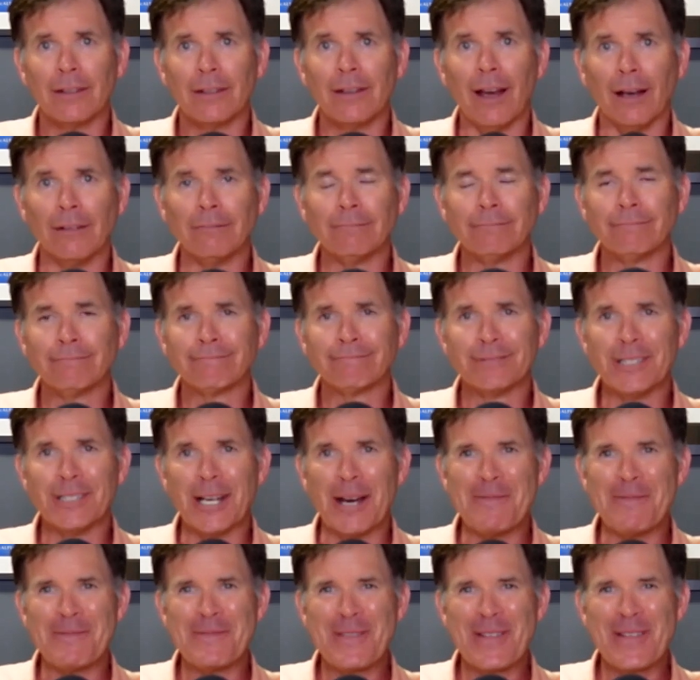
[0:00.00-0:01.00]
Yes.
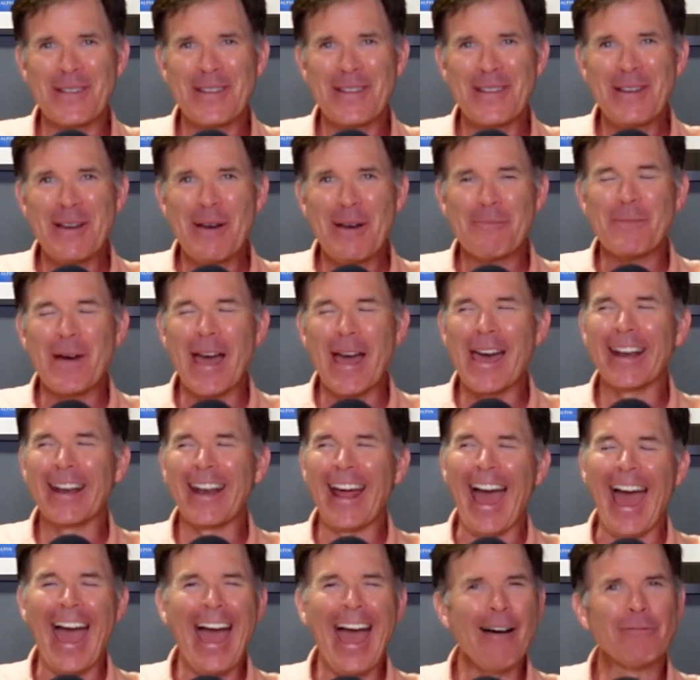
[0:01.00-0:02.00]
Yeah. Man,
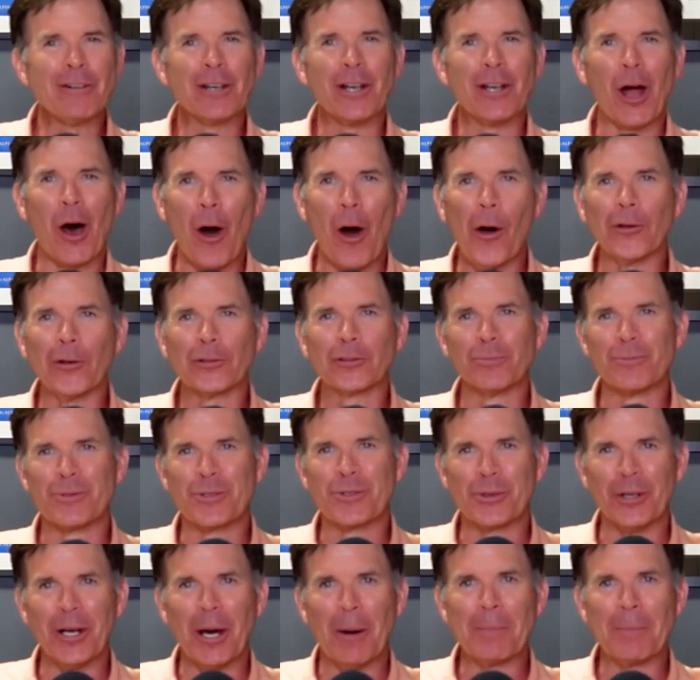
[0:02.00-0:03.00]
have an awesome
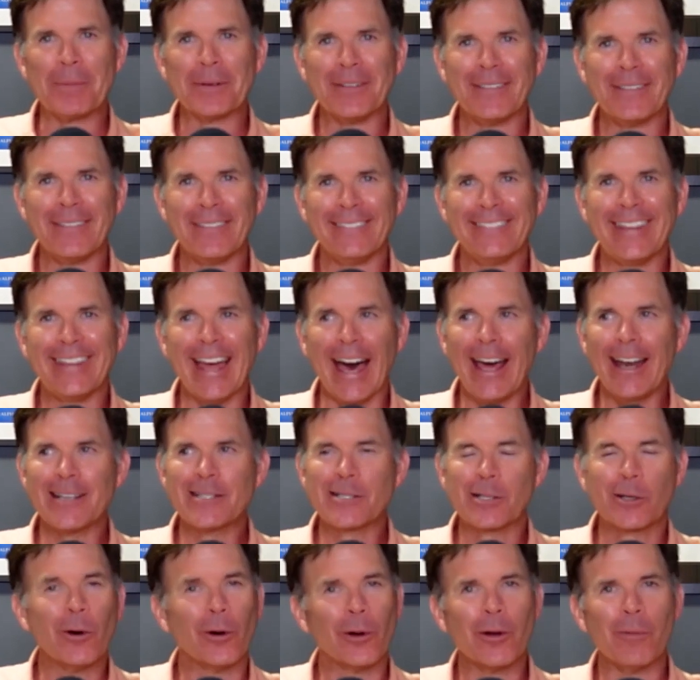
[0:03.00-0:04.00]
trip. That
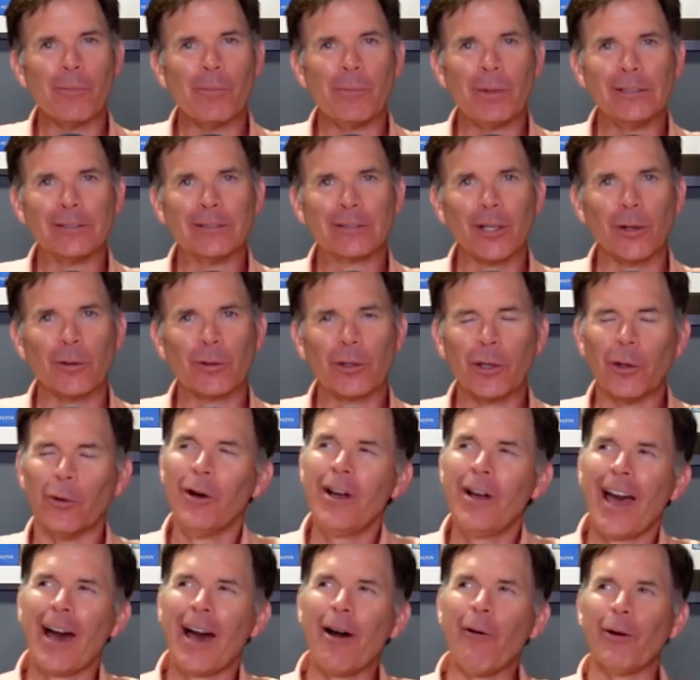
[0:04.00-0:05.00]
is going to be so
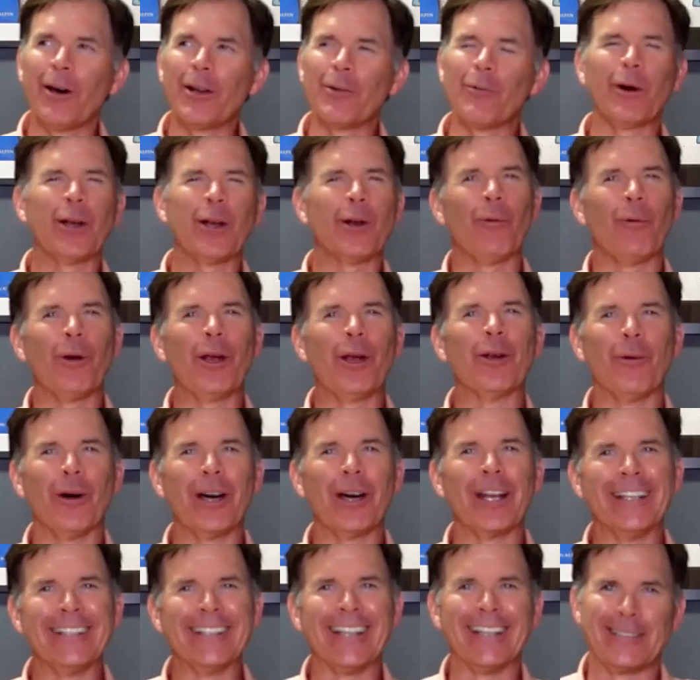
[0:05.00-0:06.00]
cool. What a weird
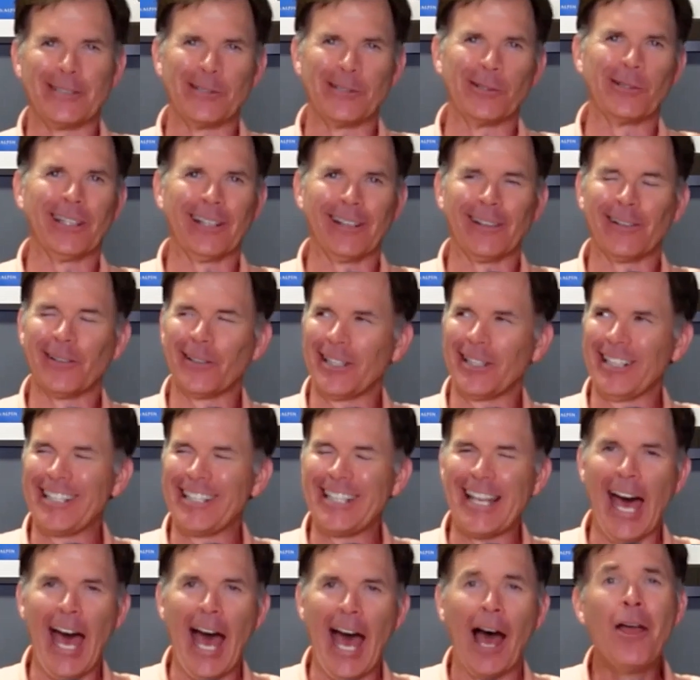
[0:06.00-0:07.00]
way to end that. You get on to
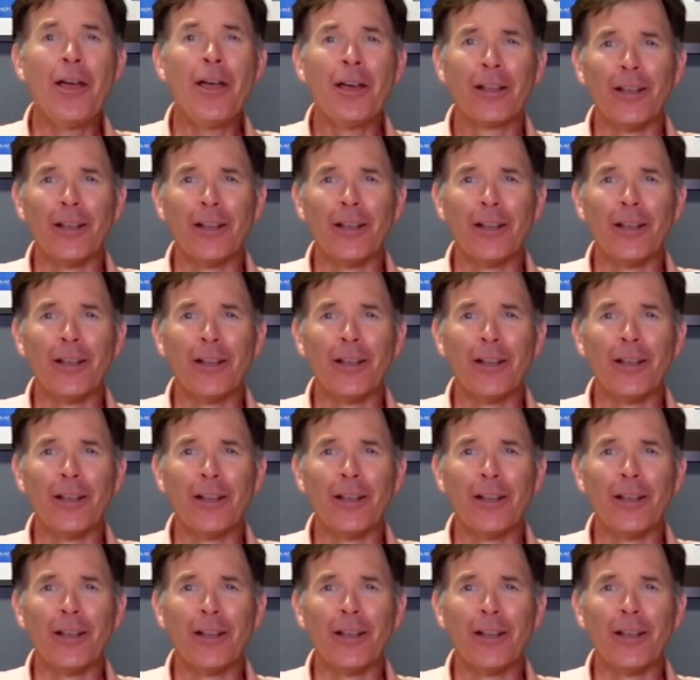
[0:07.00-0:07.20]
die.